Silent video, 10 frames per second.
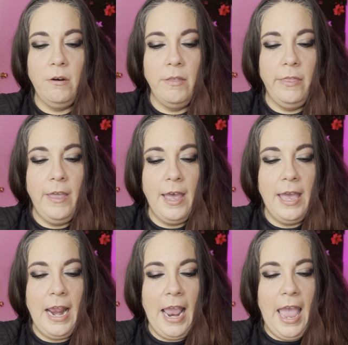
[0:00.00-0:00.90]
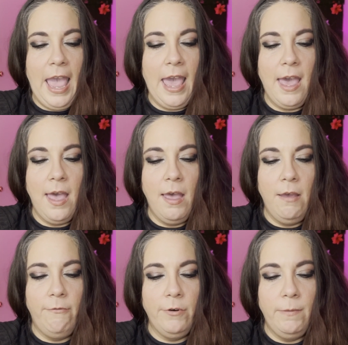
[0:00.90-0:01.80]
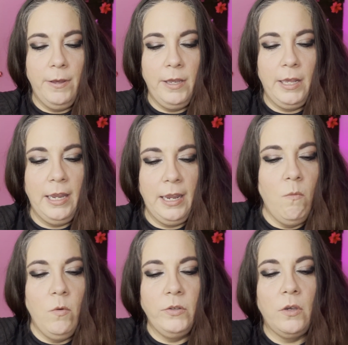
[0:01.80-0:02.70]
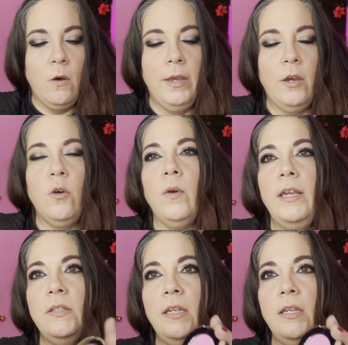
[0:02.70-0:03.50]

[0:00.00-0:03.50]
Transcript: that everybody was going crazy